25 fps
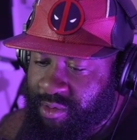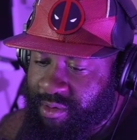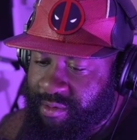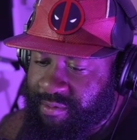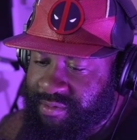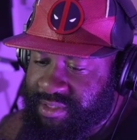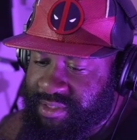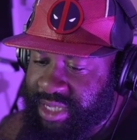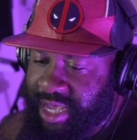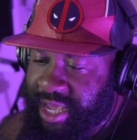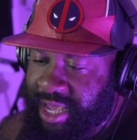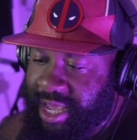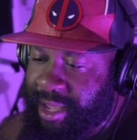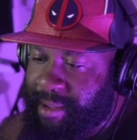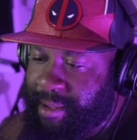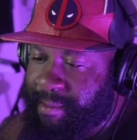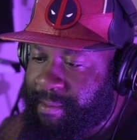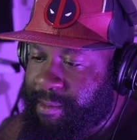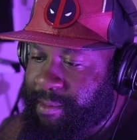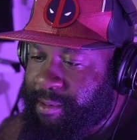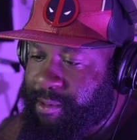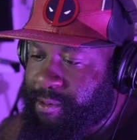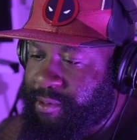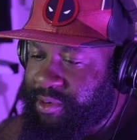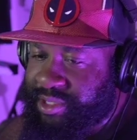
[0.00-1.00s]
of same
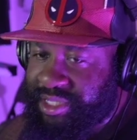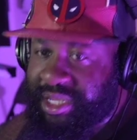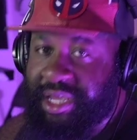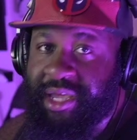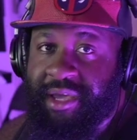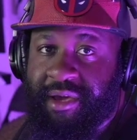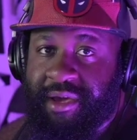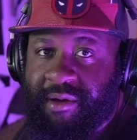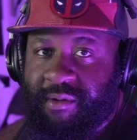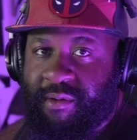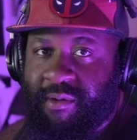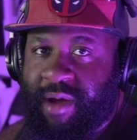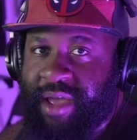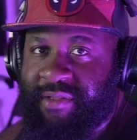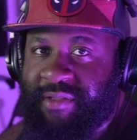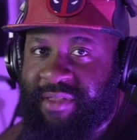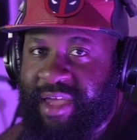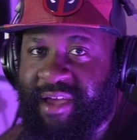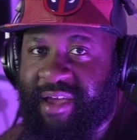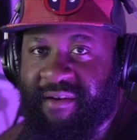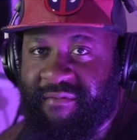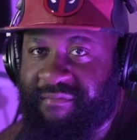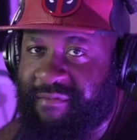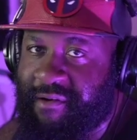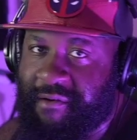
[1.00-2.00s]
critique, right? They
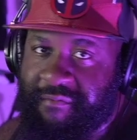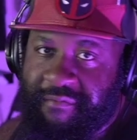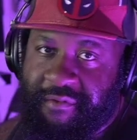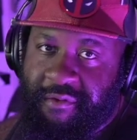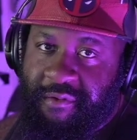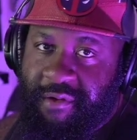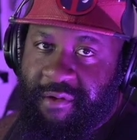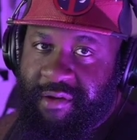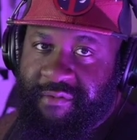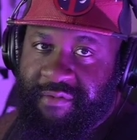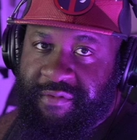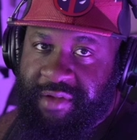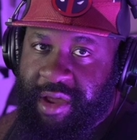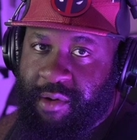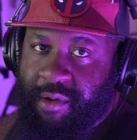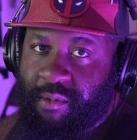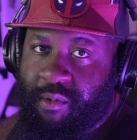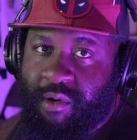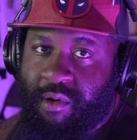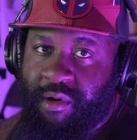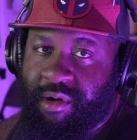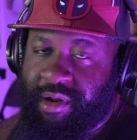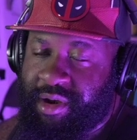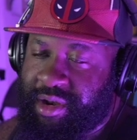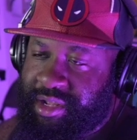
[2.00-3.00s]
can vote for whoever they
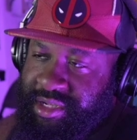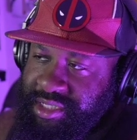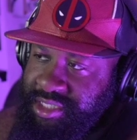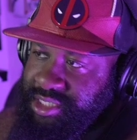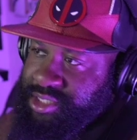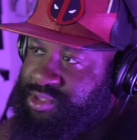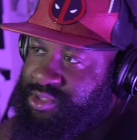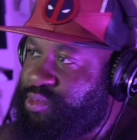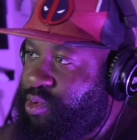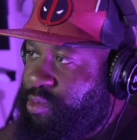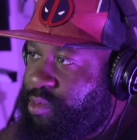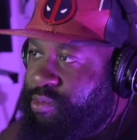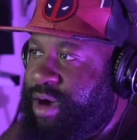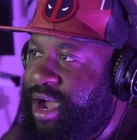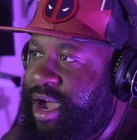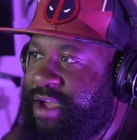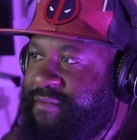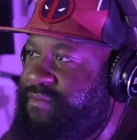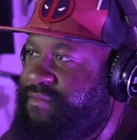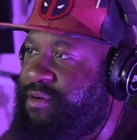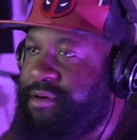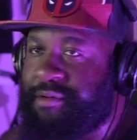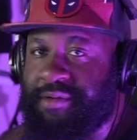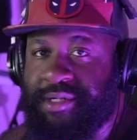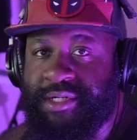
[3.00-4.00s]
want, and it's just what white
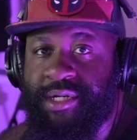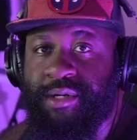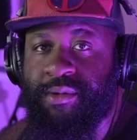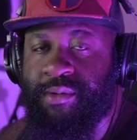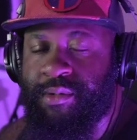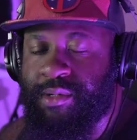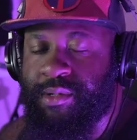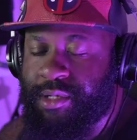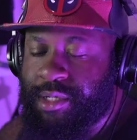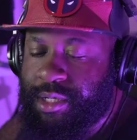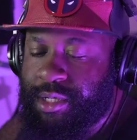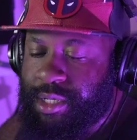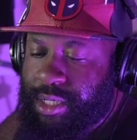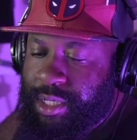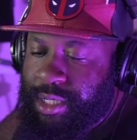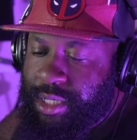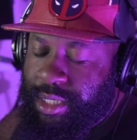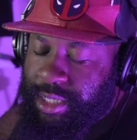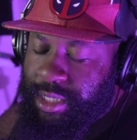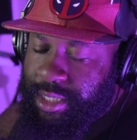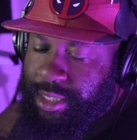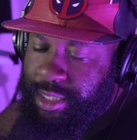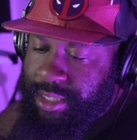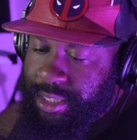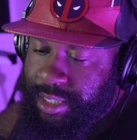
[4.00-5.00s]
folk do.
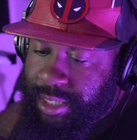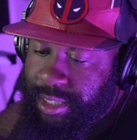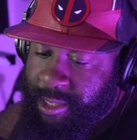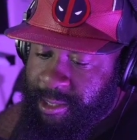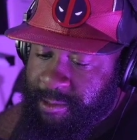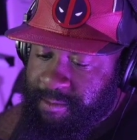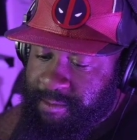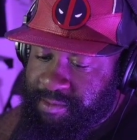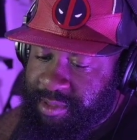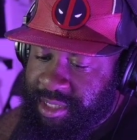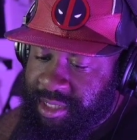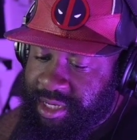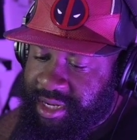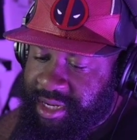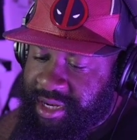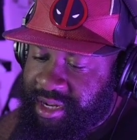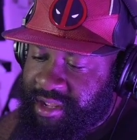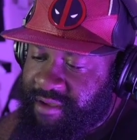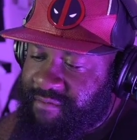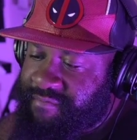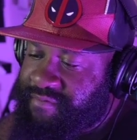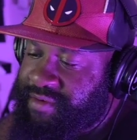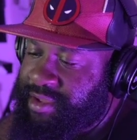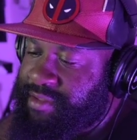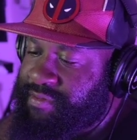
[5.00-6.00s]
Um, but in the
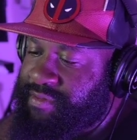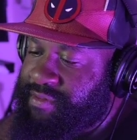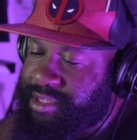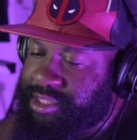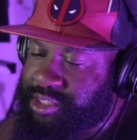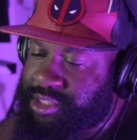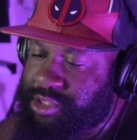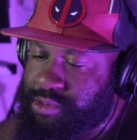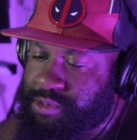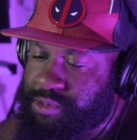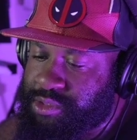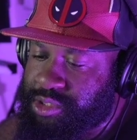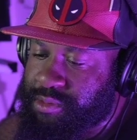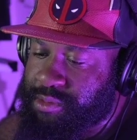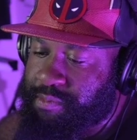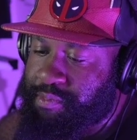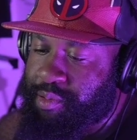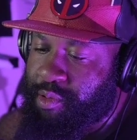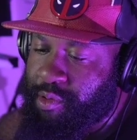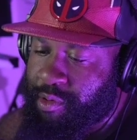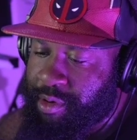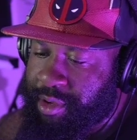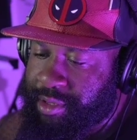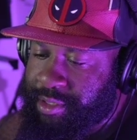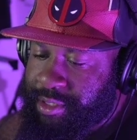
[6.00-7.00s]
event that you
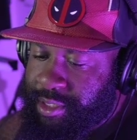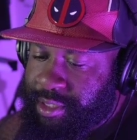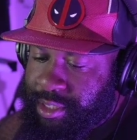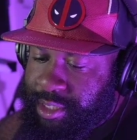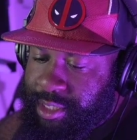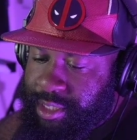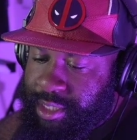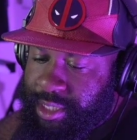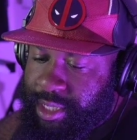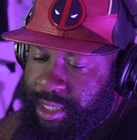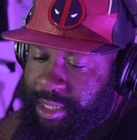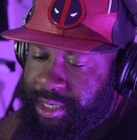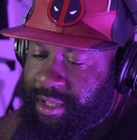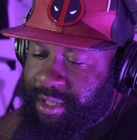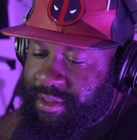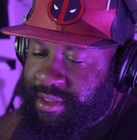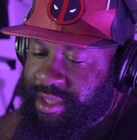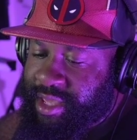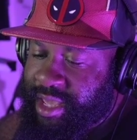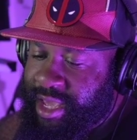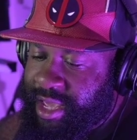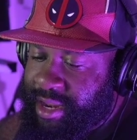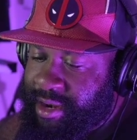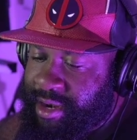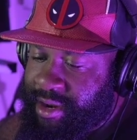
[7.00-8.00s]
support another
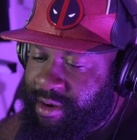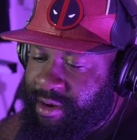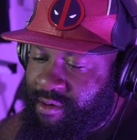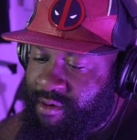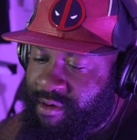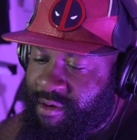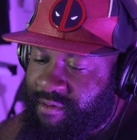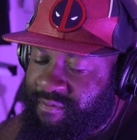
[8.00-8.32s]
candidate or a